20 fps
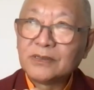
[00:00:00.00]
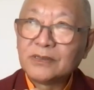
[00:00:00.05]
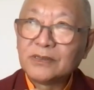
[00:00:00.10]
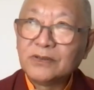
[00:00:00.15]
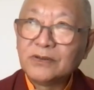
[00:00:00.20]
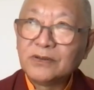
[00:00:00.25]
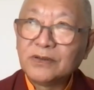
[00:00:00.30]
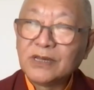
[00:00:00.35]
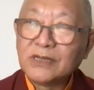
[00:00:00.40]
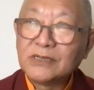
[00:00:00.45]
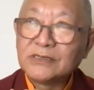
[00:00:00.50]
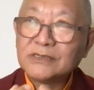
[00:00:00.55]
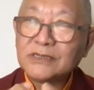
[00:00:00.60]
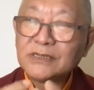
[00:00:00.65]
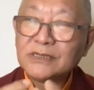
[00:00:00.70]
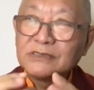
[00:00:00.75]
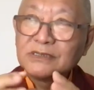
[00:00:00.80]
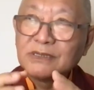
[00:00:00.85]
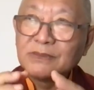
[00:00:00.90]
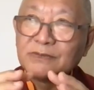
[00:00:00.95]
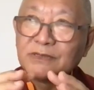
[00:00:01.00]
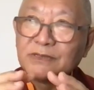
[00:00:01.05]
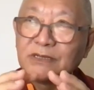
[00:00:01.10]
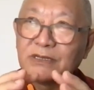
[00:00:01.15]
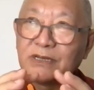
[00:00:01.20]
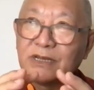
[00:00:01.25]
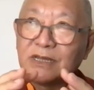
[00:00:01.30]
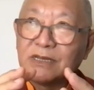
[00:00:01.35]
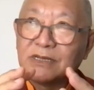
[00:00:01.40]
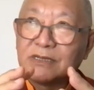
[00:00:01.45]
you can say
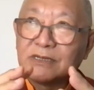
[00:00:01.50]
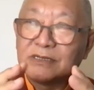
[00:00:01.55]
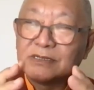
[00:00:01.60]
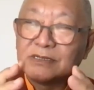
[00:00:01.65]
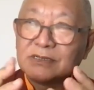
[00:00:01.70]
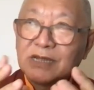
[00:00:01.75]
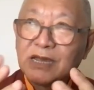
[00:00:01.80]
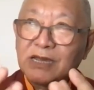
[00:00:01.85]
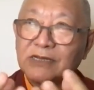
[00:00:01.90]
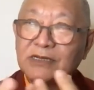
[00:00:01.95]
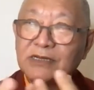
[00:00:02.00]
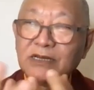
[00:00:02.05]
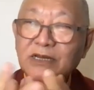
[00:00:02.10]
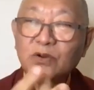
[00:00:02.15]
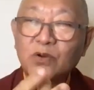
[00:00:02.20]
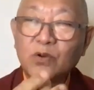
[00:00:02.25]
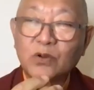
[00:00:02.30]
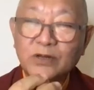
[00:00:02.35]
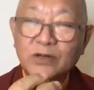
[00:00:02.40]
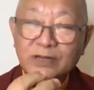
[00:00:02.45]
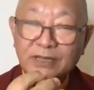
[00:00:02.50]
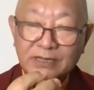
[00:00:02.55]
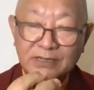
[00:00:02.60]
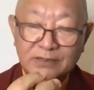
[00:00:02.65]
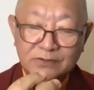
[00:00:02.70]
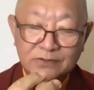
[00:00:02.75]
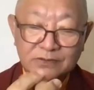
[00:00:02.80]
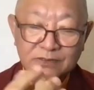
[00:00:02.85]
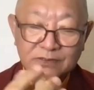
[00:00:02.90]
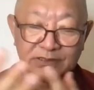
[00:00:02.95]
something like tightly
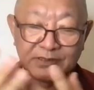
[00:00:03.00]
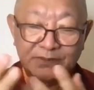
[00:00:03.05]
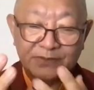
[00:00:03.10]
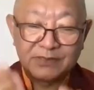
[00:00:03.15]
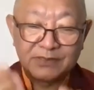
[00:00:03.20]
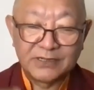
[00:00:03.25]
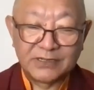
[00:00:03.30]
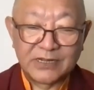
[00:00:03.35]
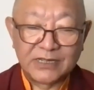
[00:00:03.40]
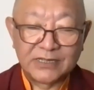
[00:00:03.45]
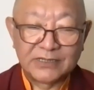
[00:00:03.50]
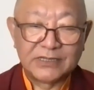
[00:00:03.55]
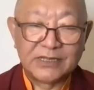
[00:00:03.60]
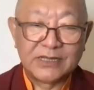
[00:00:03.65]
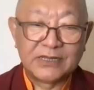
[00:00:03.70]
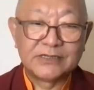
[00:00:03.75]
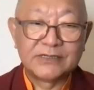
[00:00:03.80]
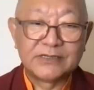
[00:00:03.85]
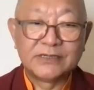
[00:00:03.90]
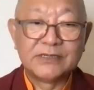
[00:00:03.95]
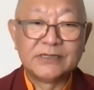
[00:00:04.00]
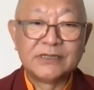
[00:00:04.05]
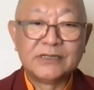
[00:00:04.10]
holding or something like that.